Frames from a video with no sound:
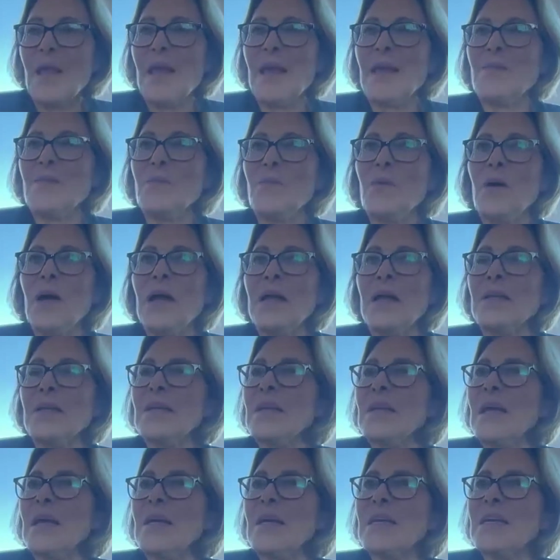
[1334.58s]

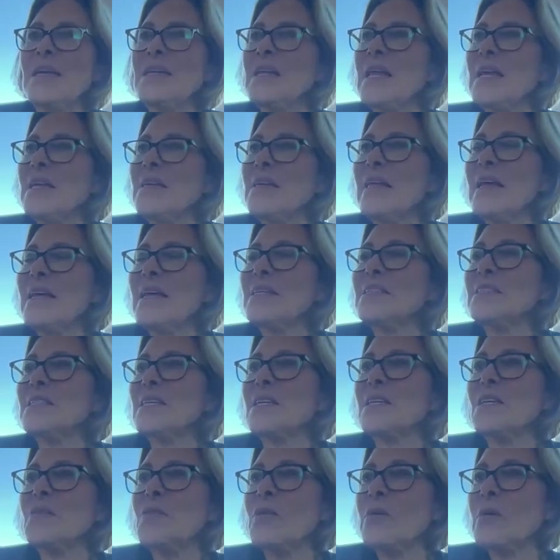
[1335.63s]
a kid like that is
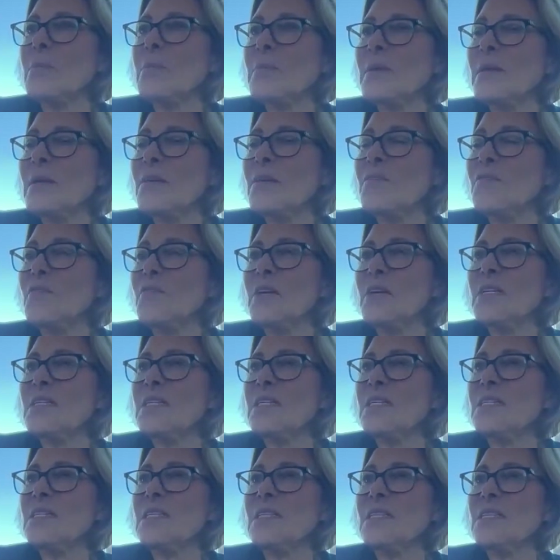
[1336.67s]
going to grow up being afraid
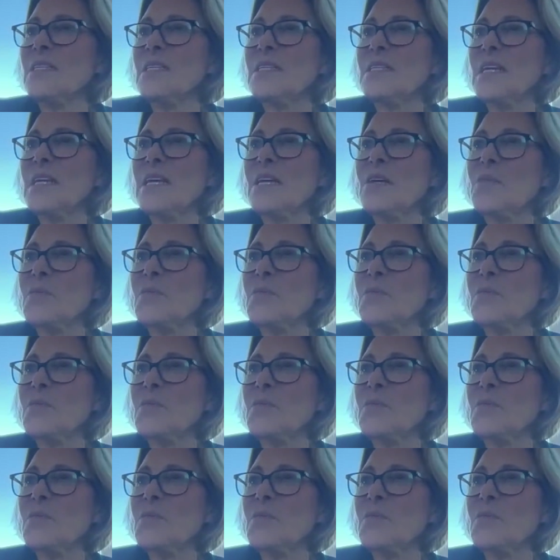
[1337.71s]
to take